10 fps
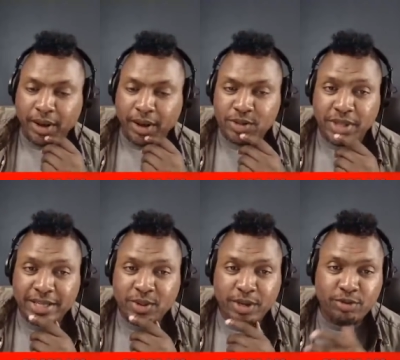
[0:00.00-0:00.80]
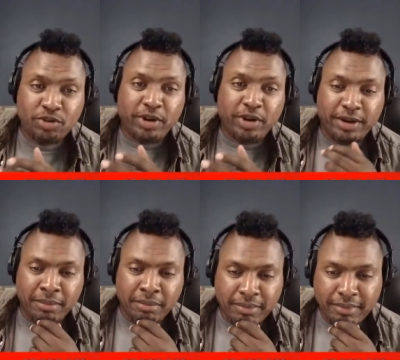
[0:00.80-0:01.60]
Oh, so that's why you triggered
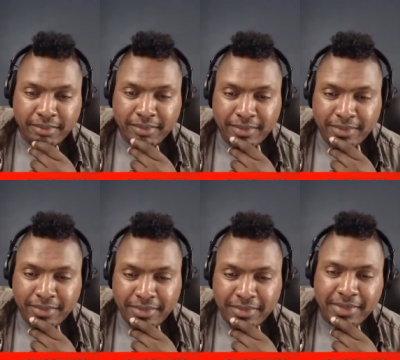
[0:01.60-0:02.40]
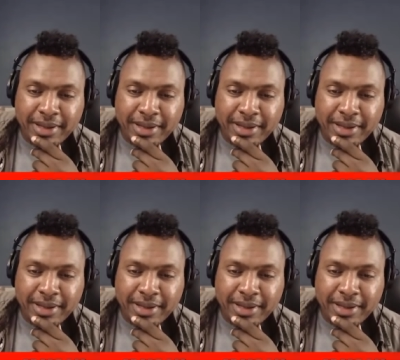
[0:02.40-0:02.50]
him? Yes.